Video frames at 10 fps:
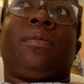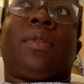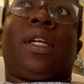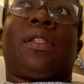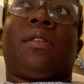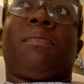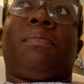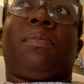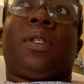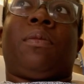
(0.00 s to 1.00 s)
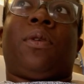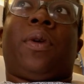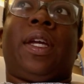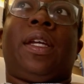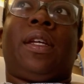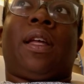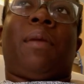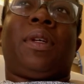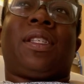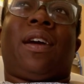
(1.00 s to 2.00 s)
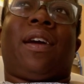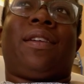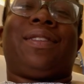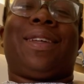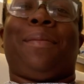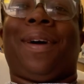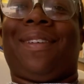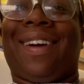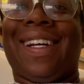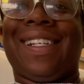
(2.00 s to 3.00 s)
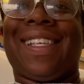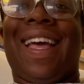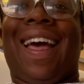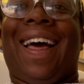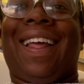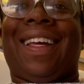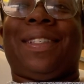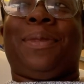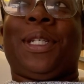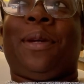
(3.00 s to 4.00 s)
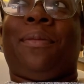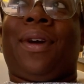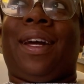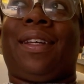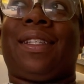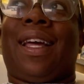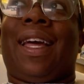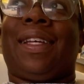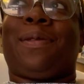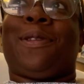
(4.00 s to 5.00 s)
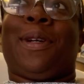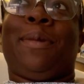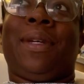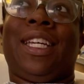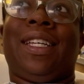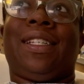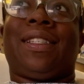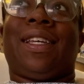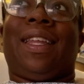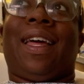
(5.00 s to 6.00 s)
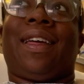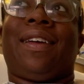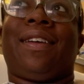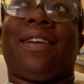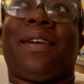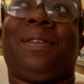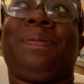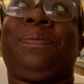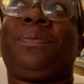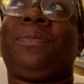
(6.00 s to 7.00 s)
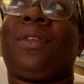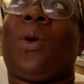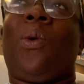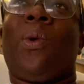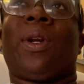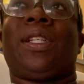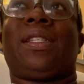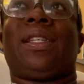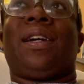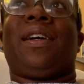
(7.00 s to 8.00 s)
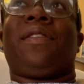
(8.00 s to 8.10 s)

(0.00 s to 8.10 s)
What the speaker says: and some green. I mean, sorry, talking about greens. I had some chicken breast and I had some green beans and like corn and stuff,